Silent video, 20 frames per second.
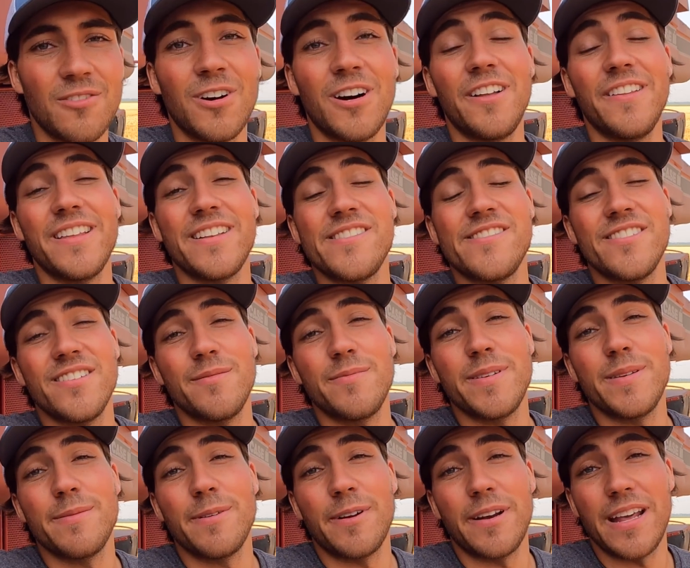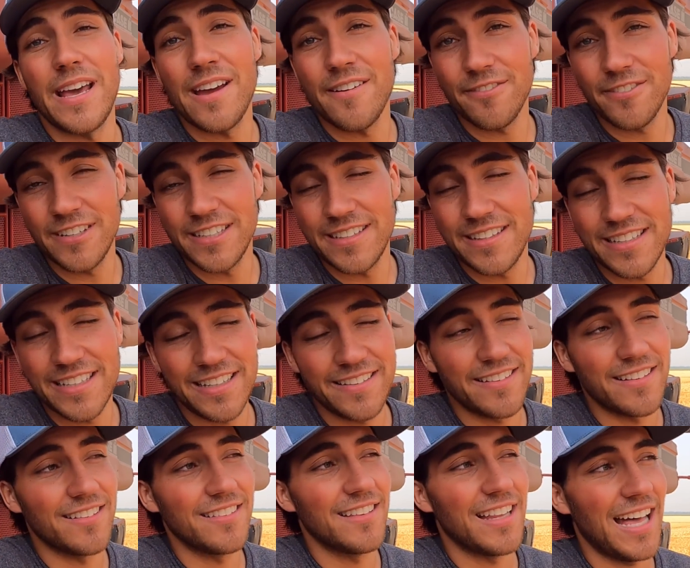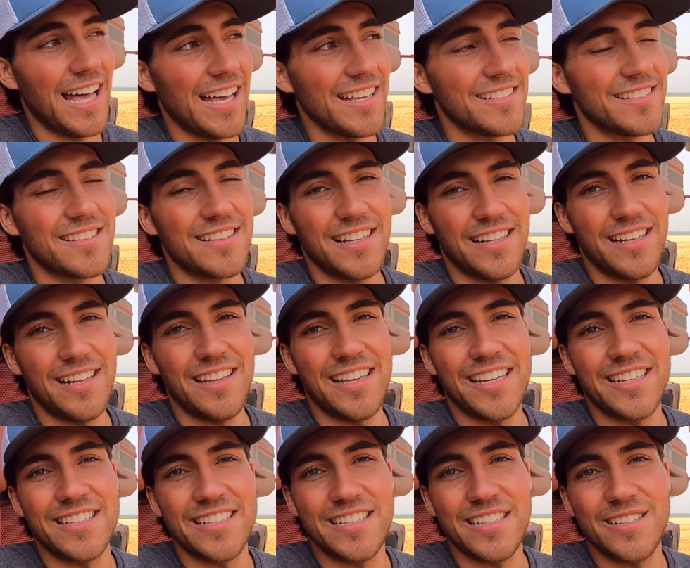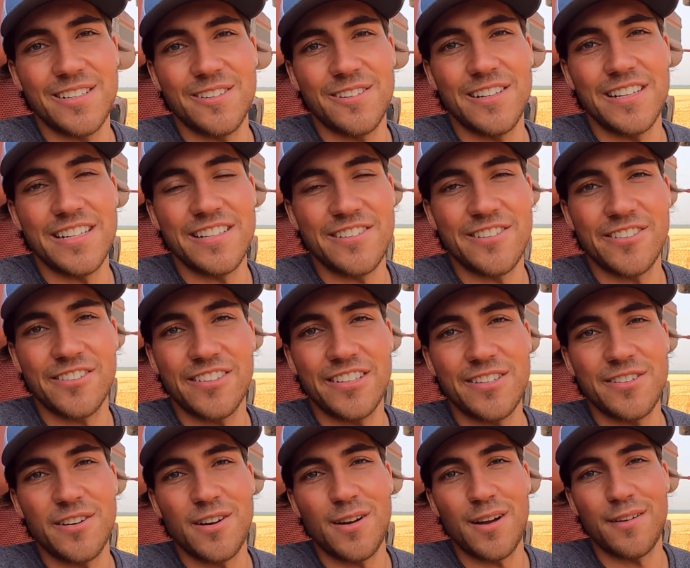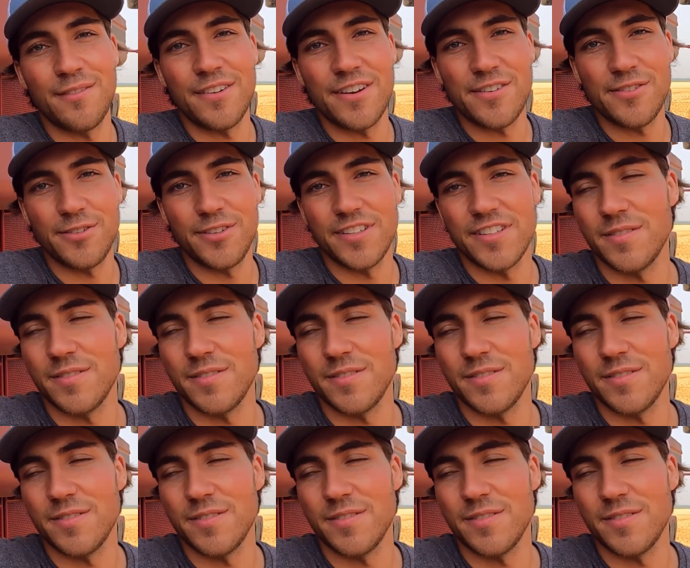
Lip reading: Well, that should be about everything. The last thing I like to do is usually do a quick visual